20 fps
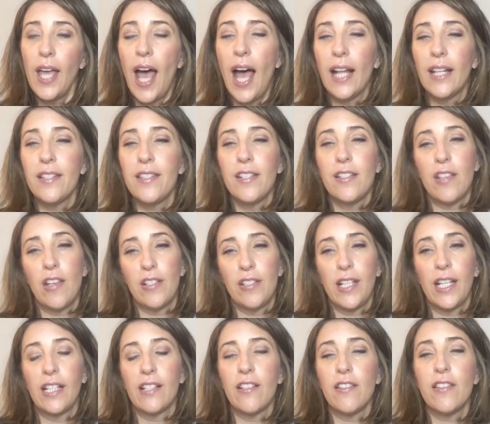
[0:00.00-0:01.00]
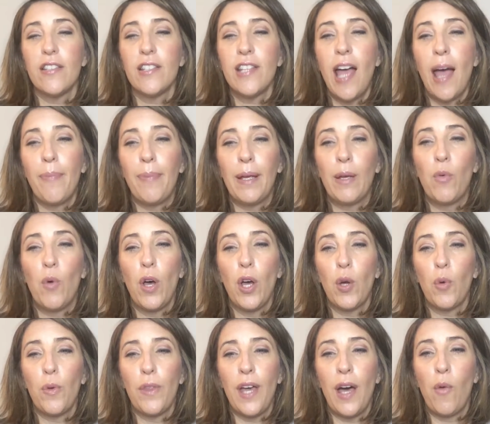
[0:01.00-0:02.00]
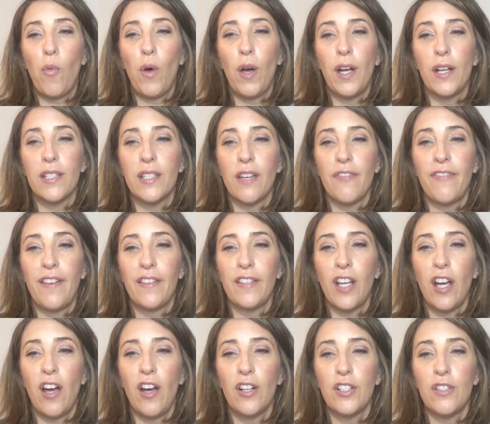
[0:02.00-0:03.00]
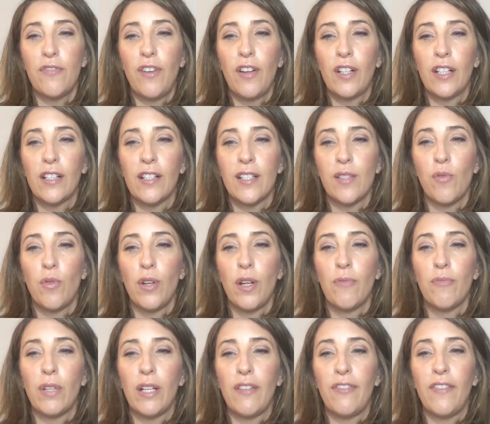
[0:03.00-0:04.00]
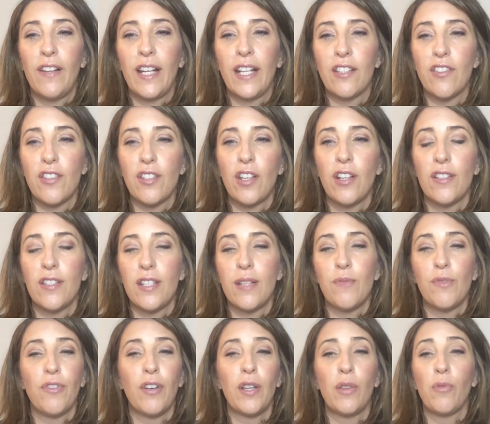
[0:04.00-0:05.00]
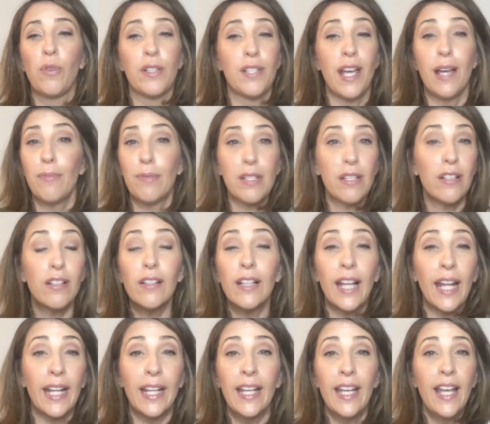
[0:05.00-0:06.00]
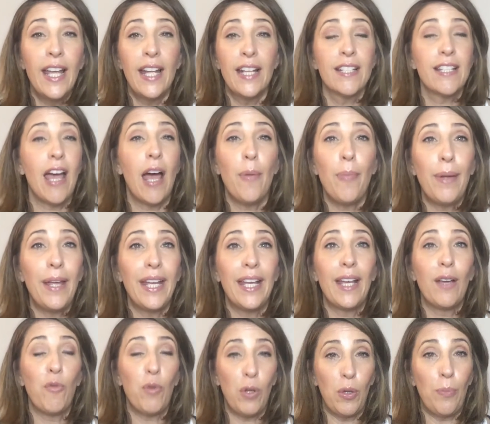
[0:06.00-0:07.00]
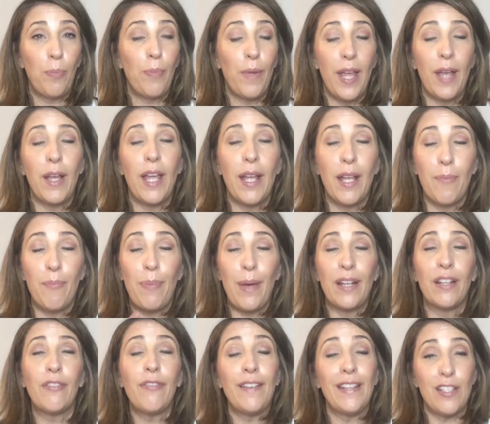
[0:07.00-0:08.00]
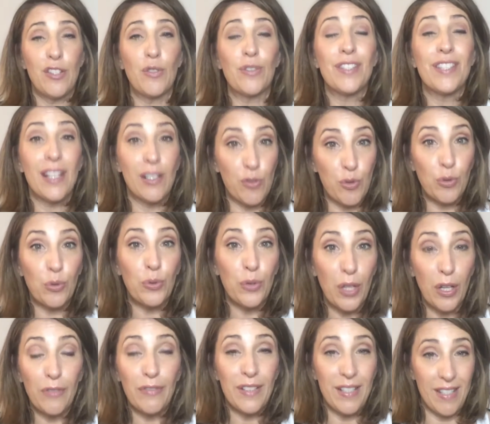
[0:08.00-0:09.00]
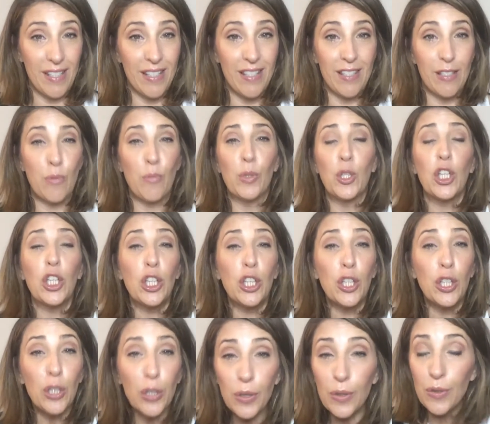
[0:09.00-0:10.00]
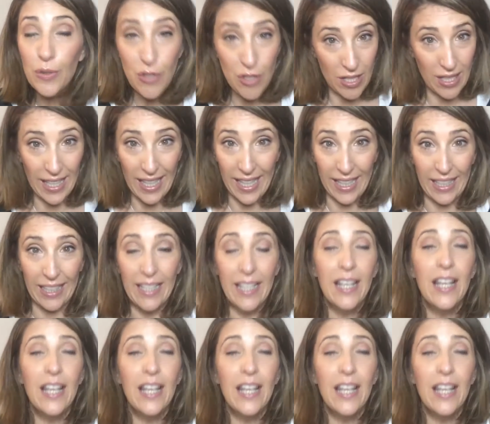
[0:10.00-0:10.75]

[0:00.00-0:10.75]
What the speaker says: Alison's asking, does the tapping work without words? I found it hard to vocalize what I'm really feeling. Just can't seem to find the words. Absolutely. Tapping it benefits your central nervous system hugely.